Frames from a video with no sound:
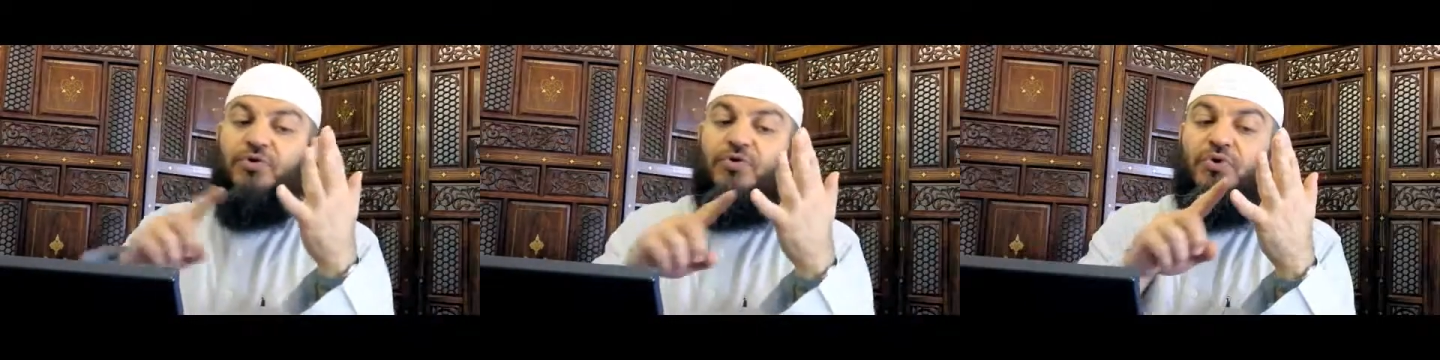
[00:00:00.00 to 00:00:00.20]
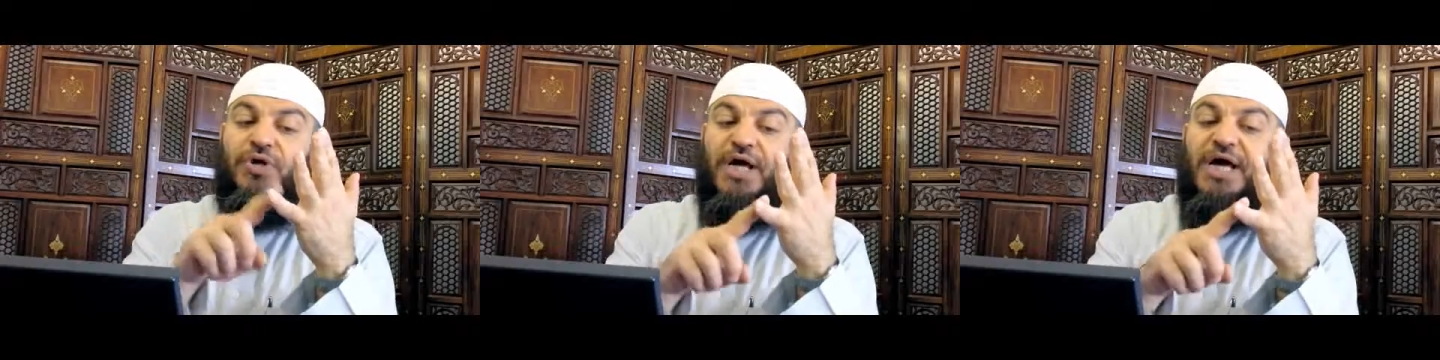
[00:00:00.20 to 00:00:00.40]

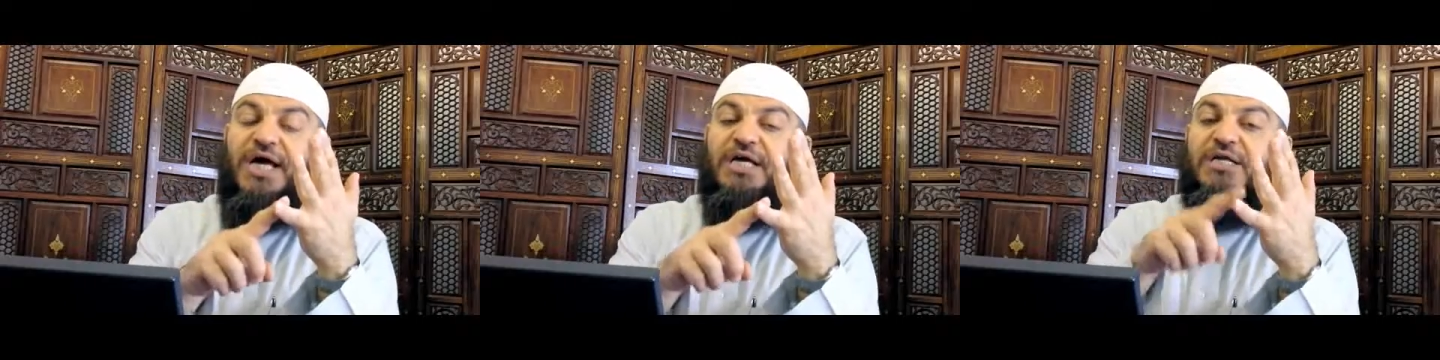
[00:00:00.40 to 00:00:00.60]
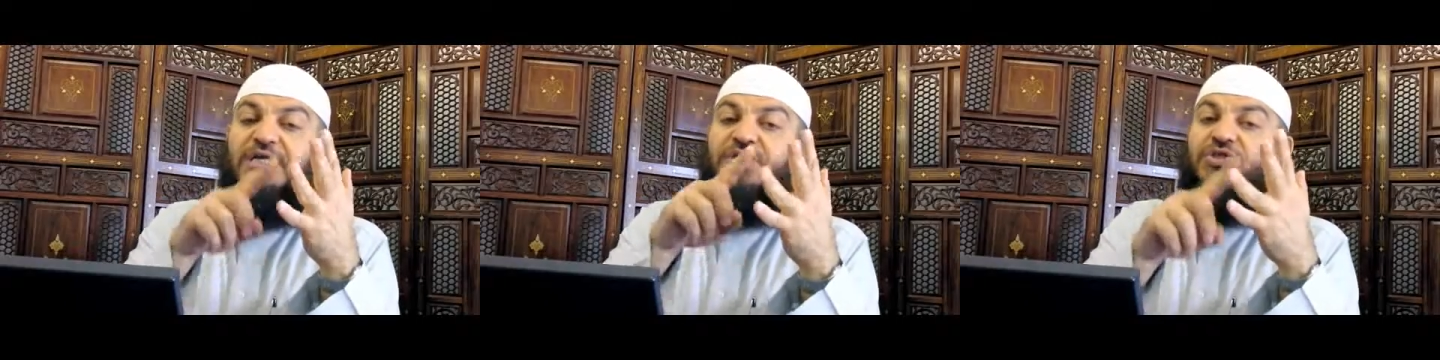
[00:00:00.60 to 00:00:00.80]

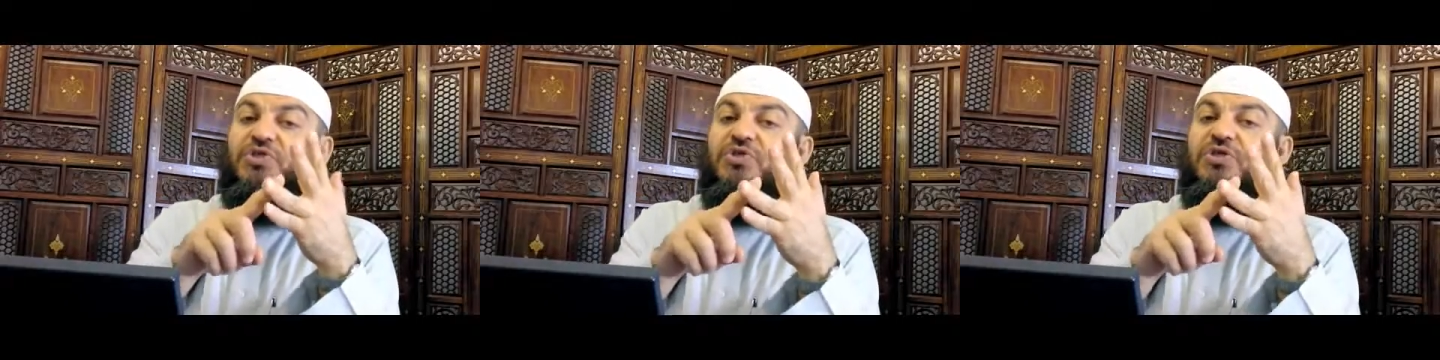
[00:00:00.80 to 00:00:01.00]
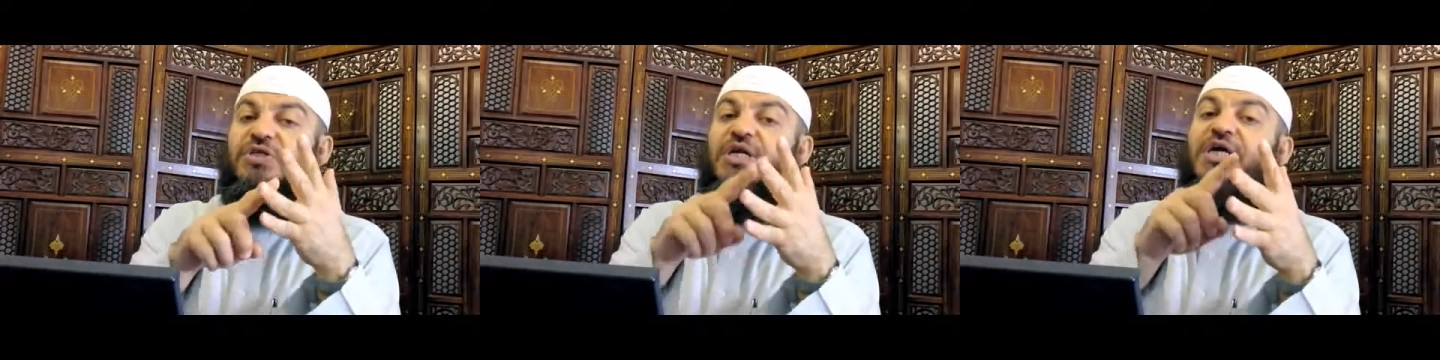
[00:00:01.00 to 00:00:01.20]
Quran,
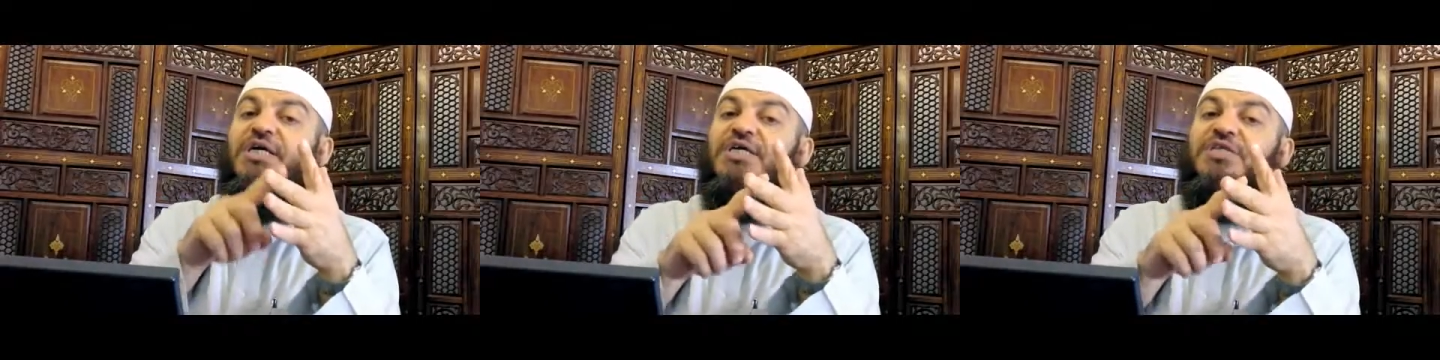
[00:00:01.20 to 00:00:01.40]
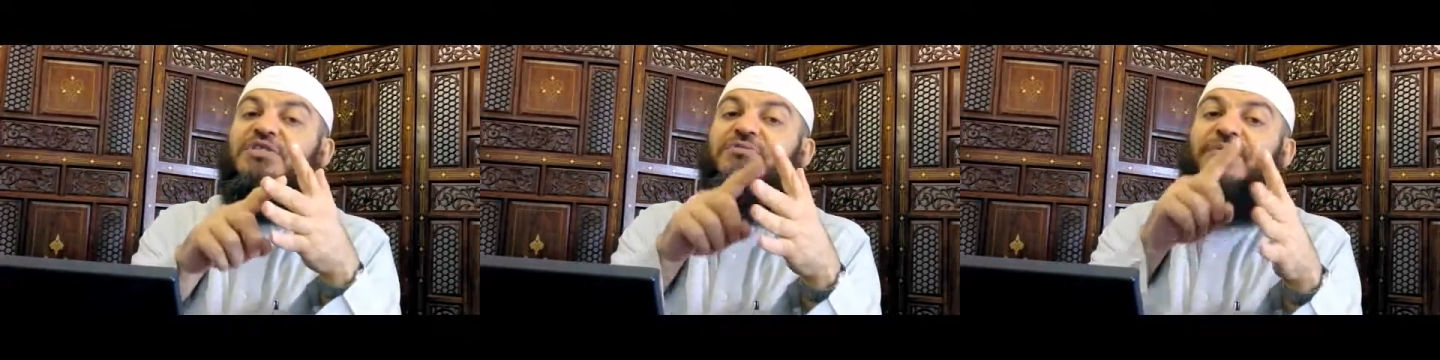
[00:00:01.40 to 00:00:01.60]
Sunnah,
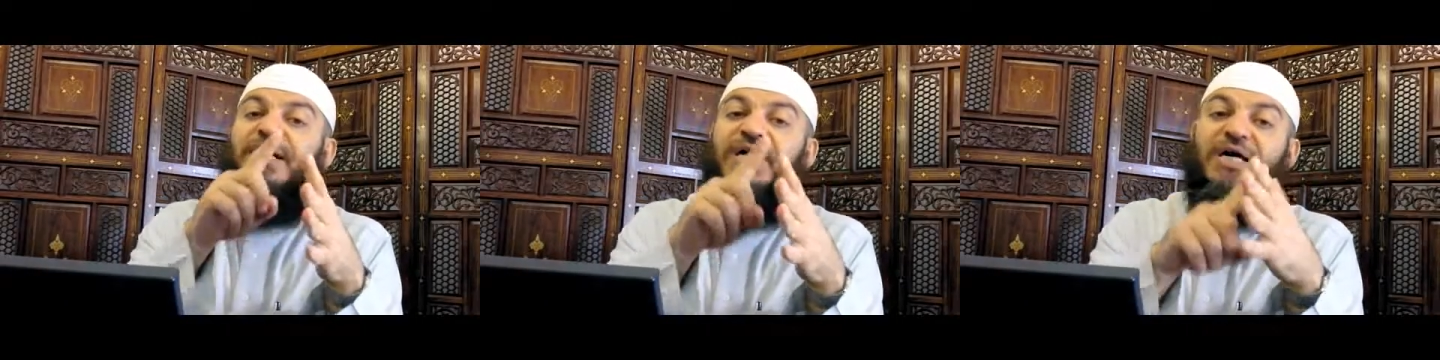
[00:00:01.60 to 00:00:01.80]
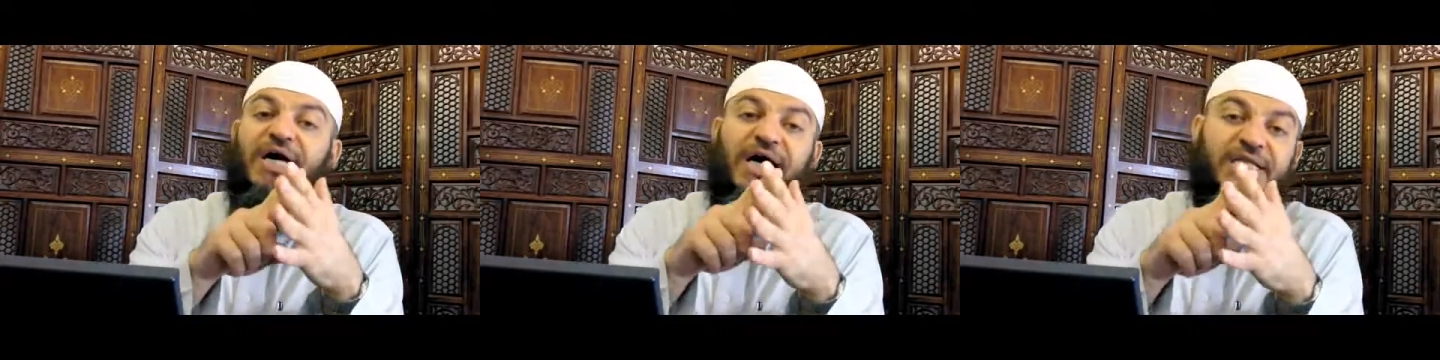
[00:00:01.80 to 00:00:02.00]

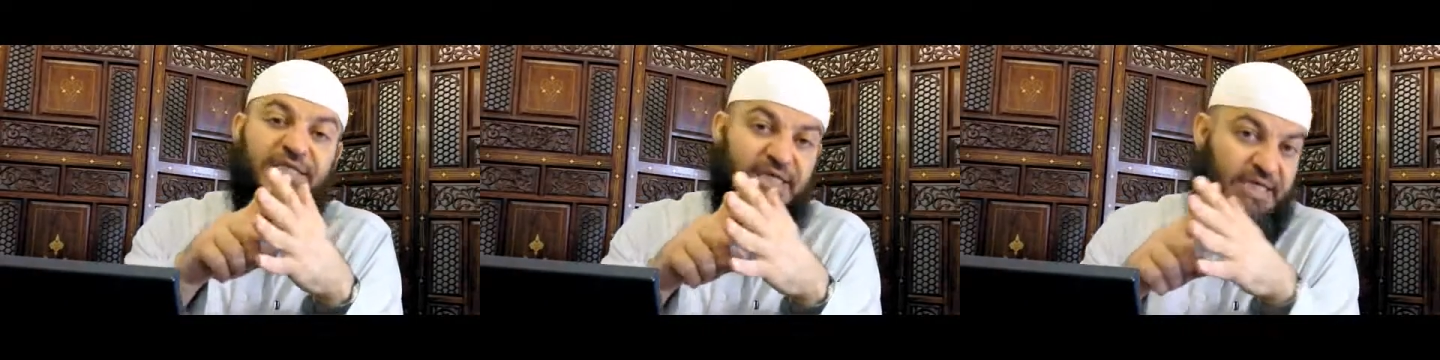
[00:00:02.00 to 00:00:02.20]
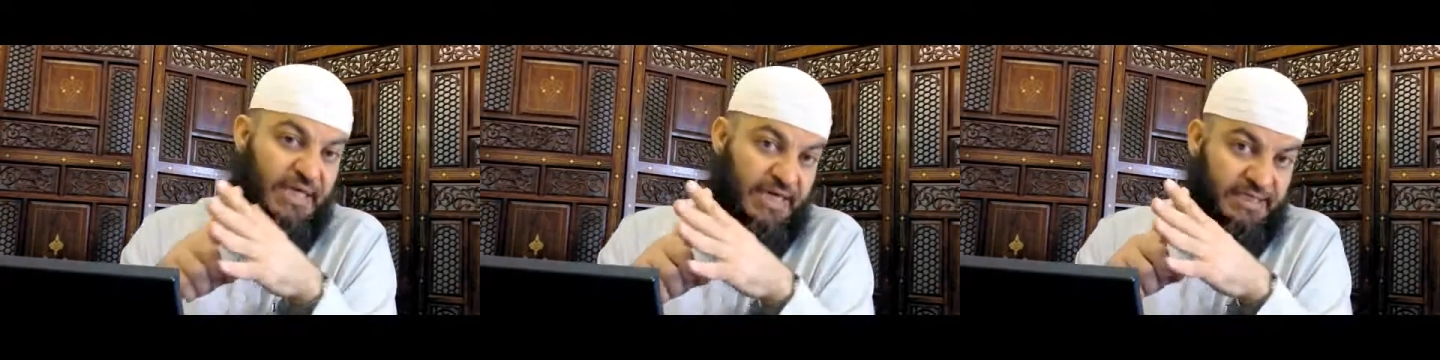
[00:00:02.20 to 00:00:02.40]
Ijma'
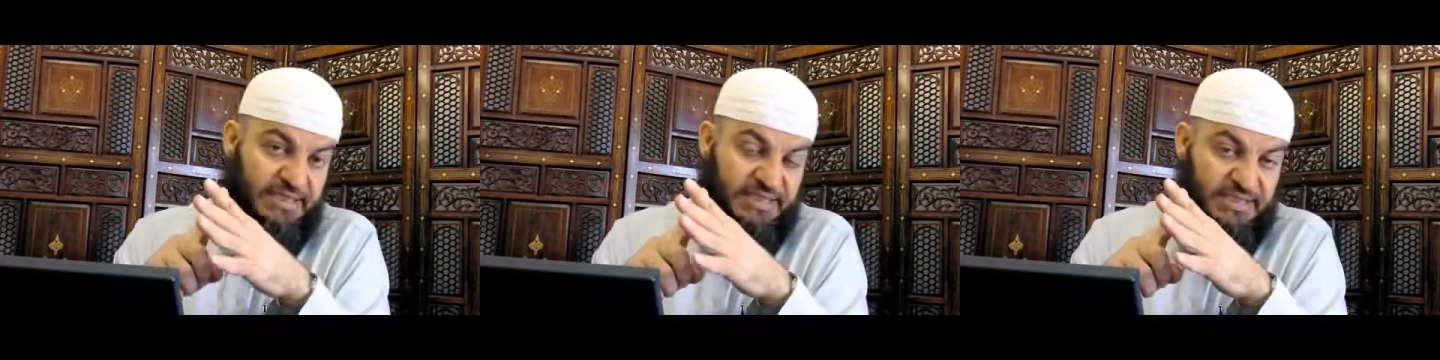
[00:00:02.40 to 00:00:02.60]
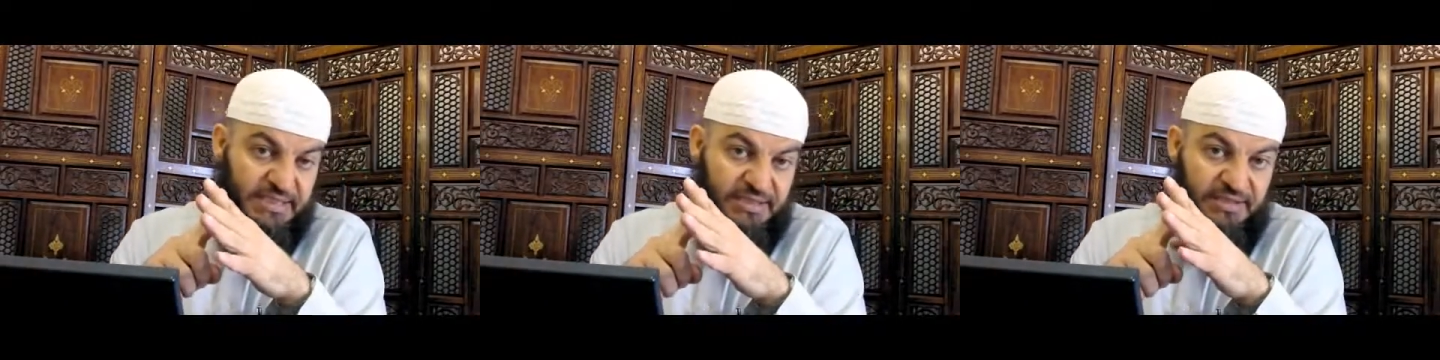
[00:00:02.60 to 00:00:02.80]
and
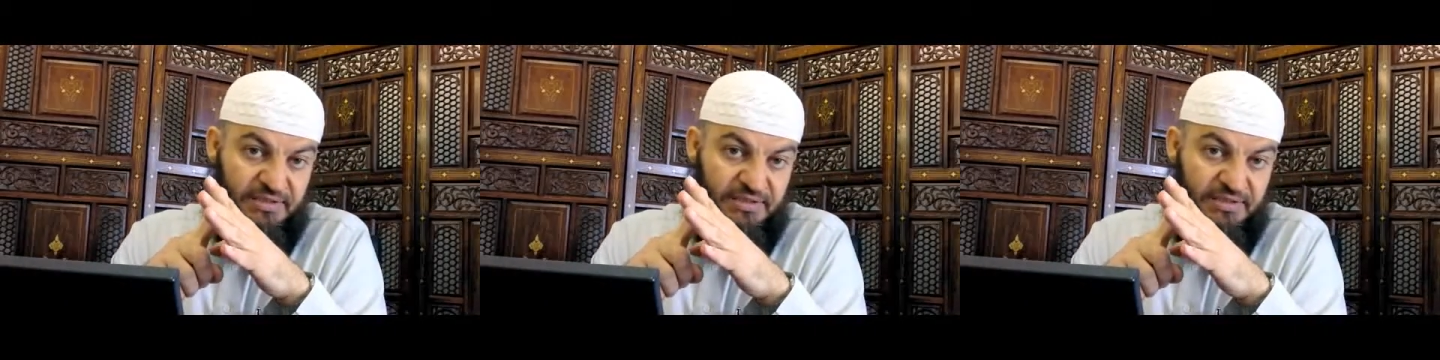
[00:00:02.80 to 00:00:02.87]
Qiyas.